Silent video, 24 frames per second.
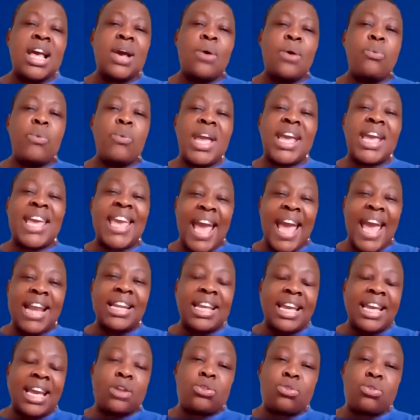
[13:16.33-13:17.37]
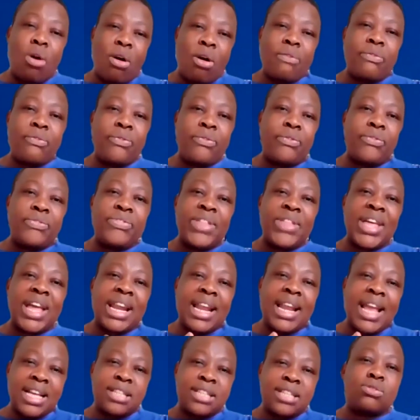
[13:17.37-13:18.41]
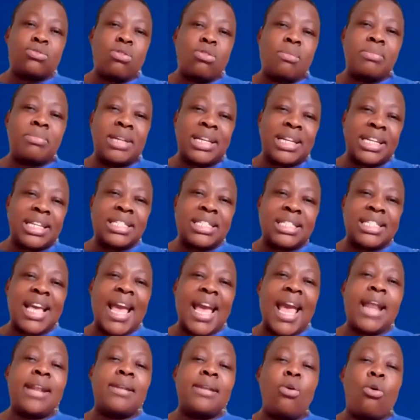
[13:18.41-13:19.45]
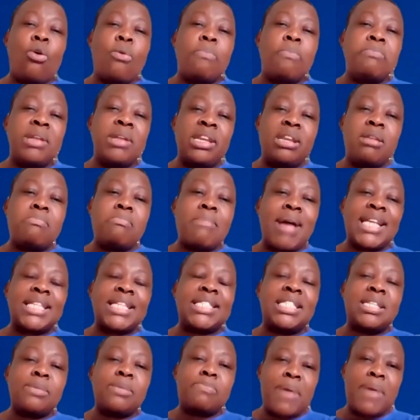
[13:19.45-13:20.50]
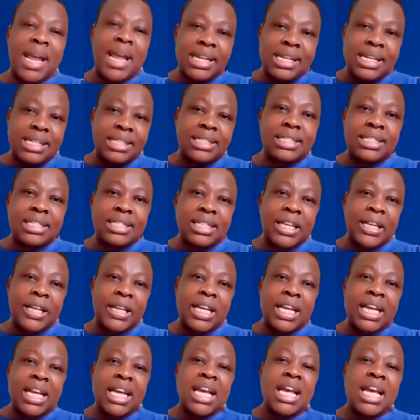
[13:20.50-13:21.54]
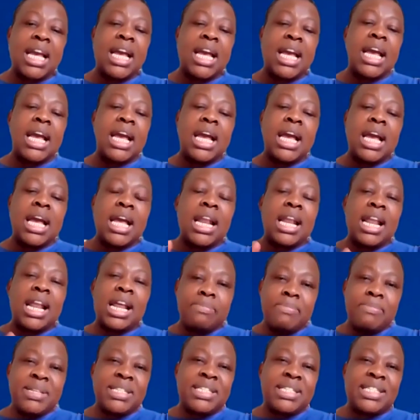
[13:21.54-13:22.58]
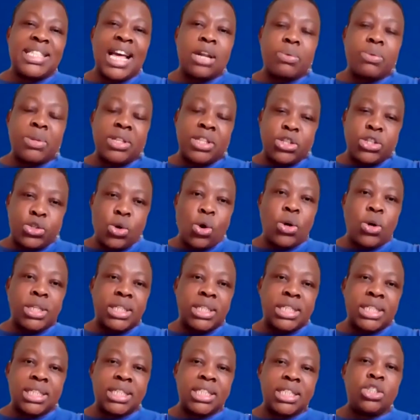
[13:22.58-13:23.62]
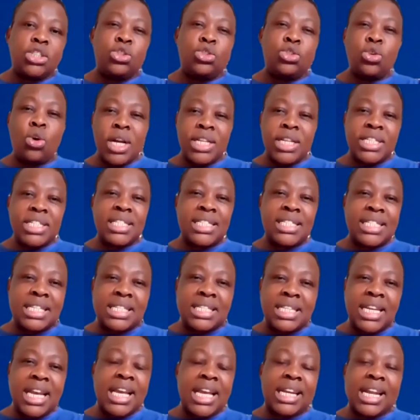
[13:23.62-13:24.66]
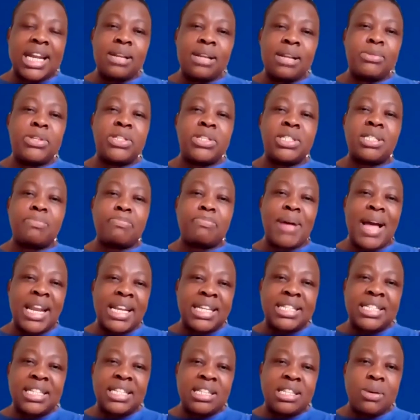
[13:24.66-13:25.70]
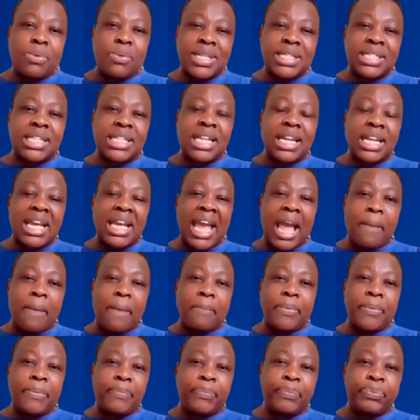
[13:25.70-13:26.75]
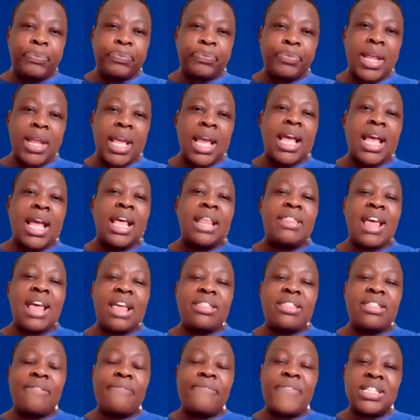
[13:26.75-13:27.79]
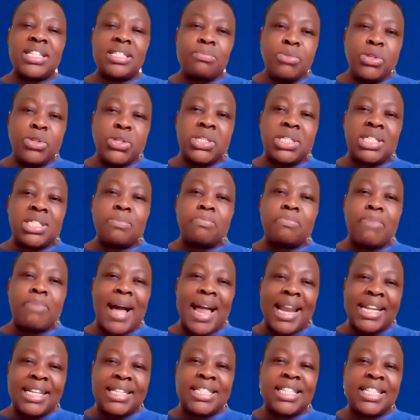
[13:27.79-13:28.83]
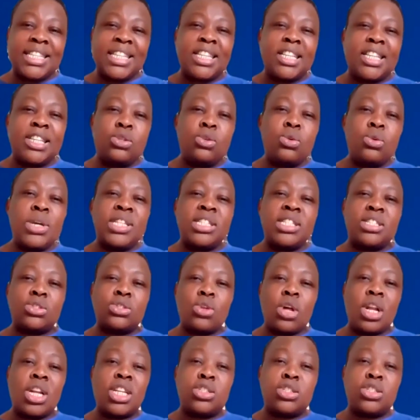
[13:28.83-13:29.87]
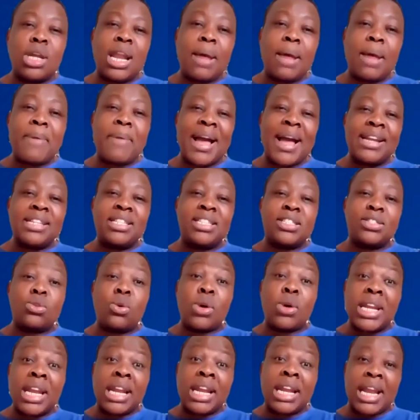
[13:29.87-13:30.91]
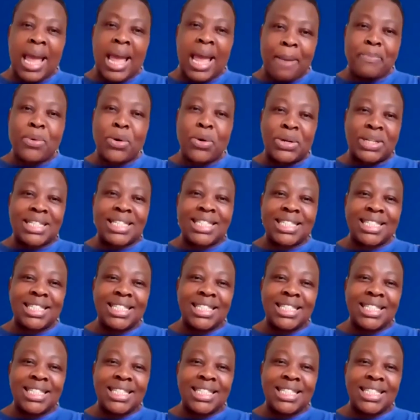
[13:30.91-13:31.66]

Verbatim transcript: we can get off the Eskom grids or minimize dependency. Let me start with George. George is a DA-run municipality in the Western Cape. They are the first municipality to install solar panels on an airport.